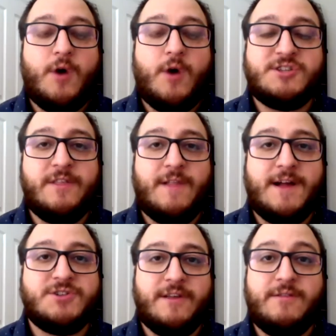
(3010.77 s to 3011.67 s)
these
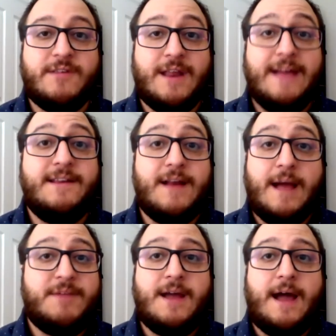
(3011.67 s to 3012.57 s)
lectures, like you said, I did. I'm
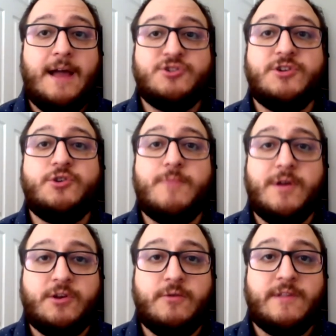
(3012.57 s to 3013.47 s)
taking. I usually do them
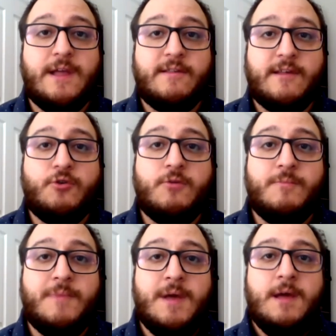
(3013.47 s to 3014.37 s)
on Tuesdays. I do
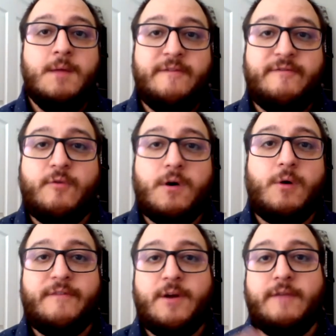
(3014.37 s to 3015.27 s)
them before,
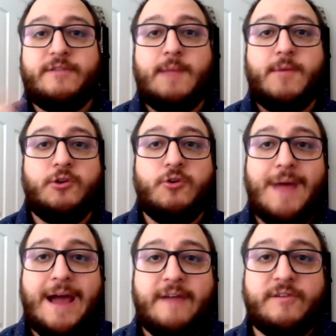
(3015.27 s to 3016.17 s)
or if I don't have time, I'll do them
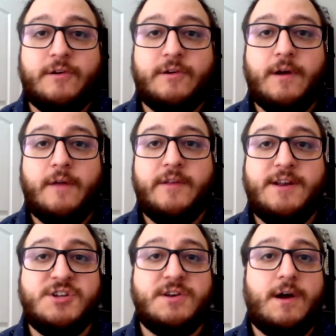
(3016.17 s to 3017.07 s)
after the
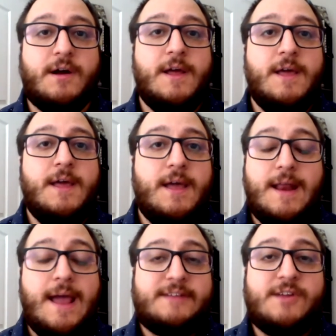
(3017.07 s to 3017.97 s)
teaching talk. Yeah,
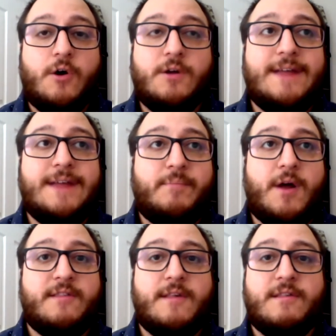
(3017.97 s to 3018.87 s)
yeah it's an all day
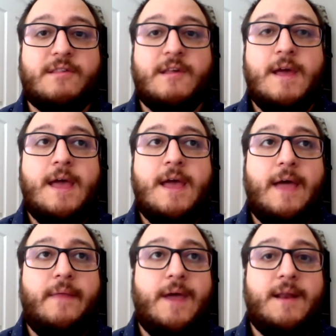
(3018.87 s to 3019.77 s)
process,
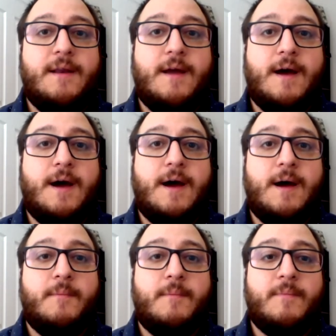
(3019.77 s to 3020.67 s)
and then yeah. um,
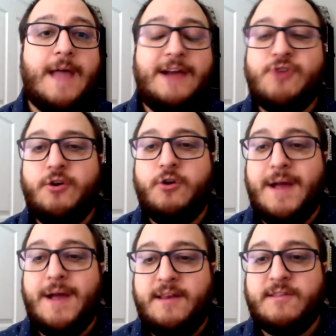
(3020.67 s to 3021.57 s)
I tried to go to
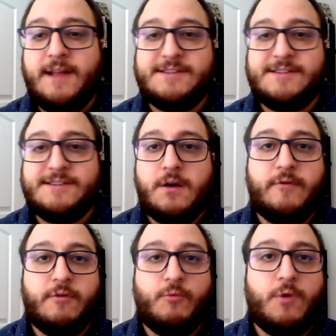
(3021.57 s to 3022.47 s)
my insights. I don't know if it
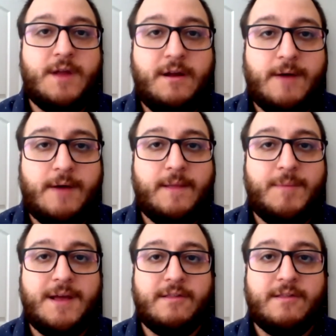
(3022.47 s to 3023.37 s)
was working correctly
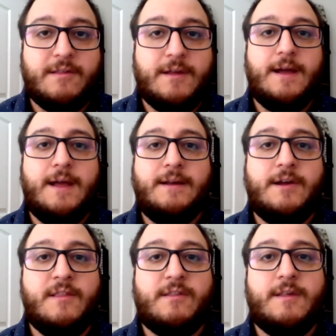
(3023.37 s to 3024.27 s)
because I
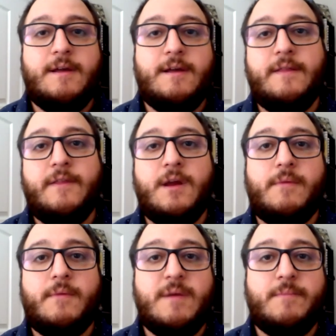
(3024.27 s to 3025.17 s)
couldn't see the
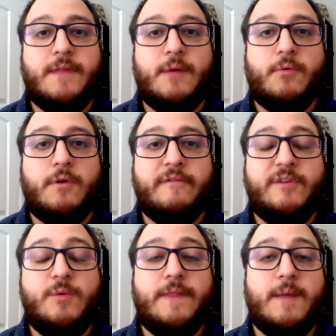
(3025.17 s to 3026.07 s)
number of people that were
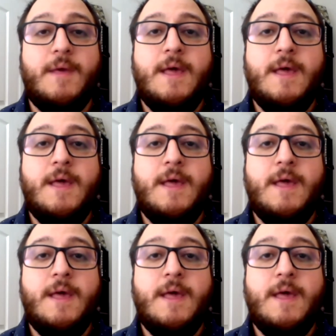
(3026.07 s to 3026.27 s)
viewing them.